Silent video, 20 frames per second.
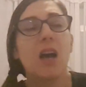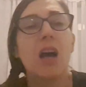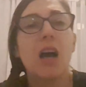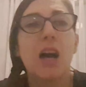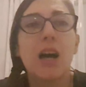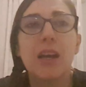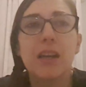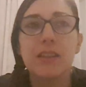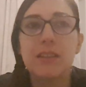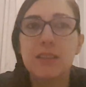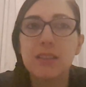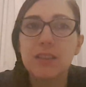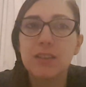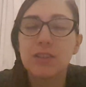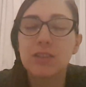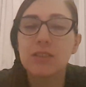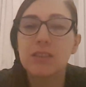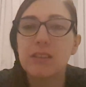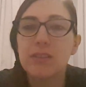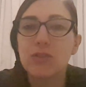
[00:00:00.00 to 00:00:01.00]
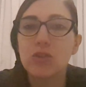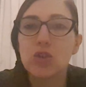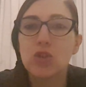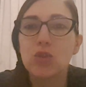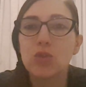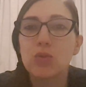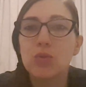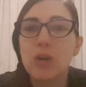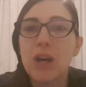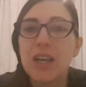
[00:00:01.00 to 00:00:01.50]
I did
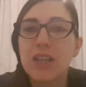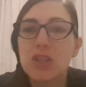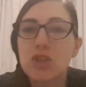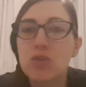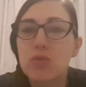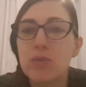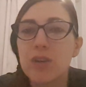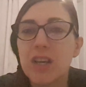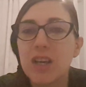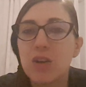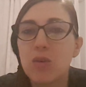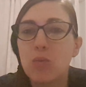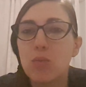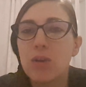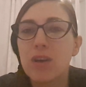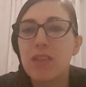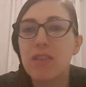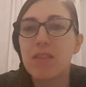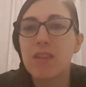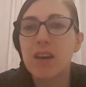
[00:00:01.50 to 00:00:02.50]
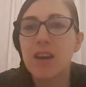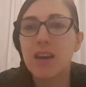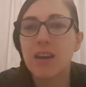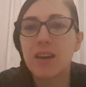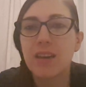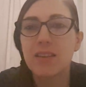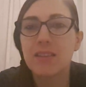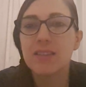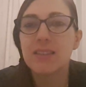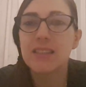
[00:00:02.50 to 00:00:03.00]
do a trick with a
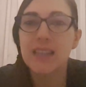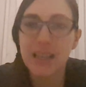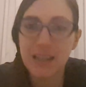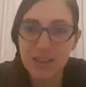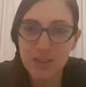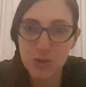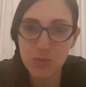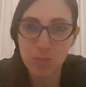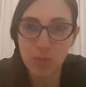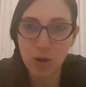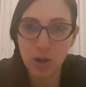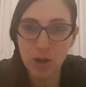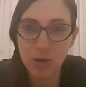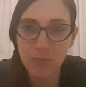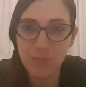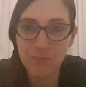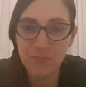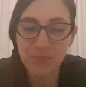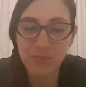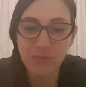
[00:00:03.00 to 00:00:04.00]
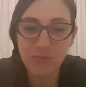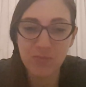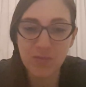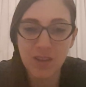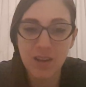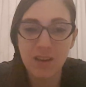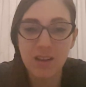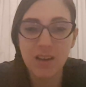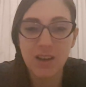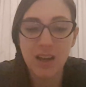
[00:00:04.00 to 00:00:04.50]
tennis ball.
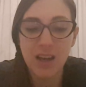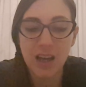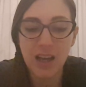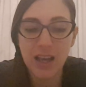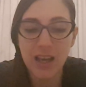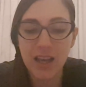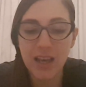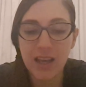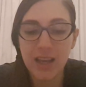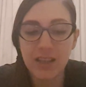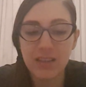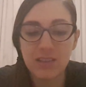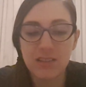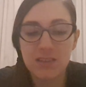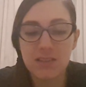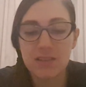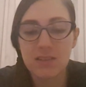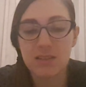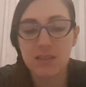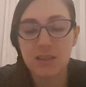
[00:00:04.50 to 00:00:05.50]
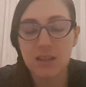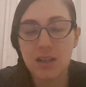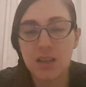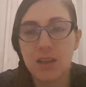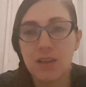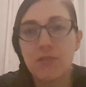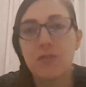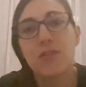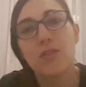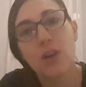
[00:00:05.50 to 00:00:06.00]
And
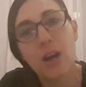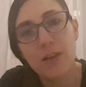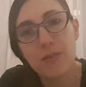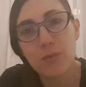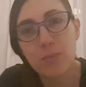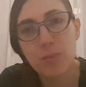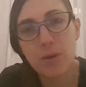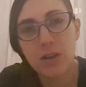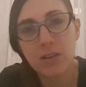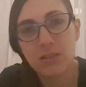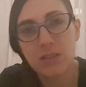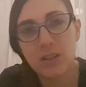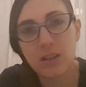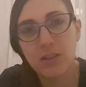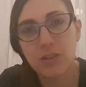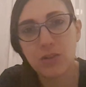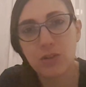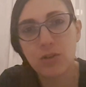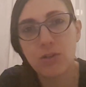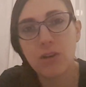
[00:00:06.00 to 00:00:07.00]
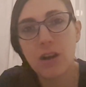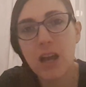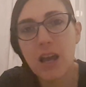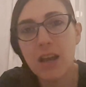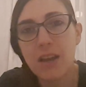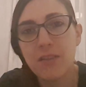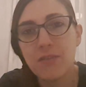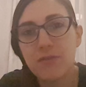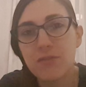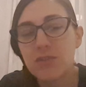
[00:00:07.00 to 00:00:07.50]
if you have a partner in your
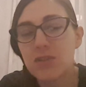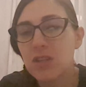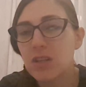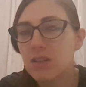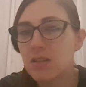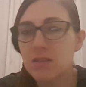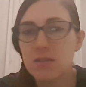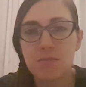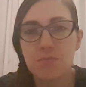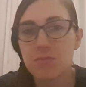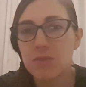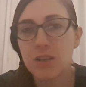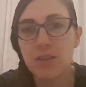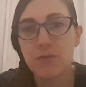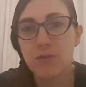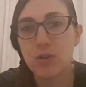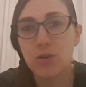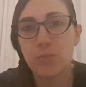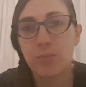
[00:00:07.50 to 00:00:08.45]
life, just give your